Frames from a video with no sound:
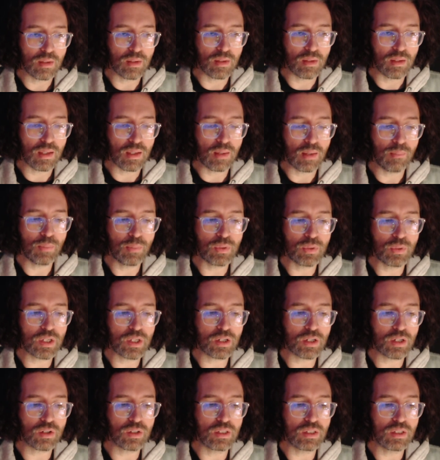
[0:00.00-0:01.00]
in
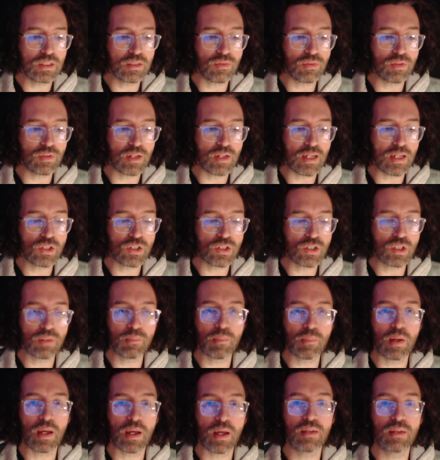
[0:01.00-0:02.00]
particularly
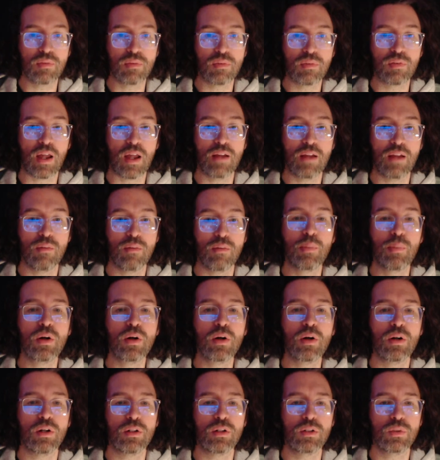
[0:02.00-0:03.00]
divination by the flight of
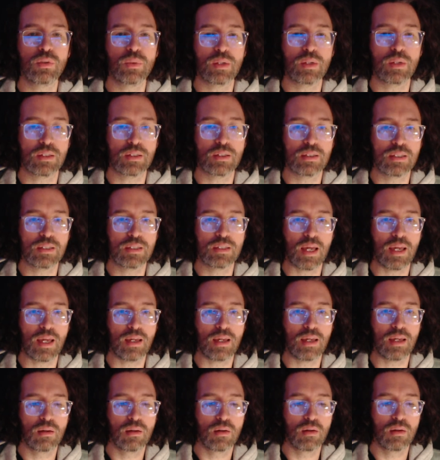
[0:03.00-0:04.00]
birds, we could
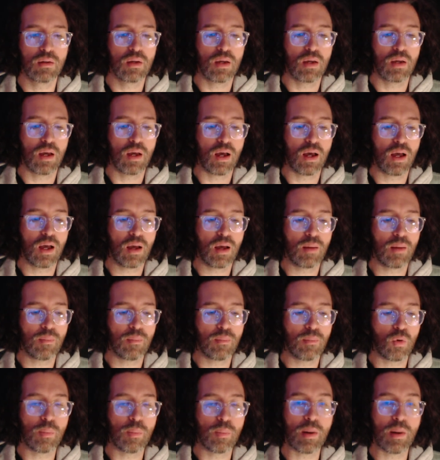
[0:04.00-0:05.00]
say,
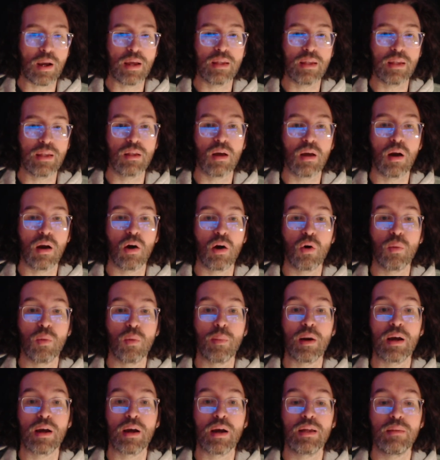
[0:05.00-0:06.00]
or
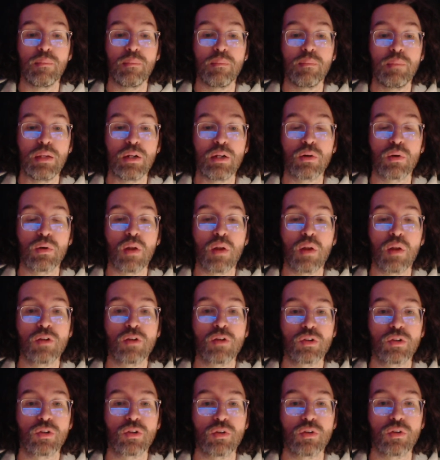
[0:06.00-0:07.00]
by
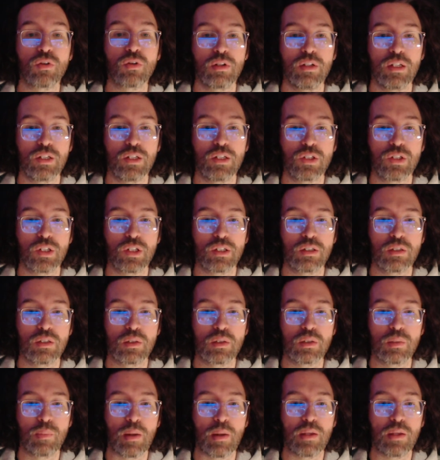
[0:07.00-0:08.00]
meteorological
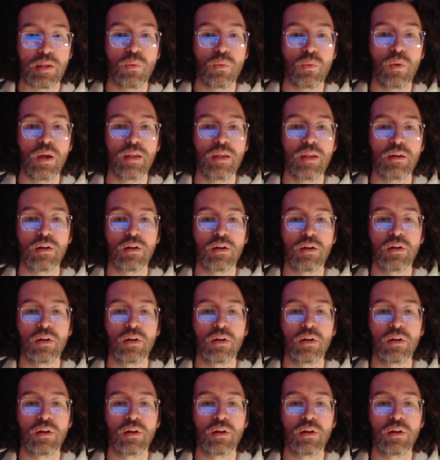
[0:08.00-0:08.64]
conditions, by the weather.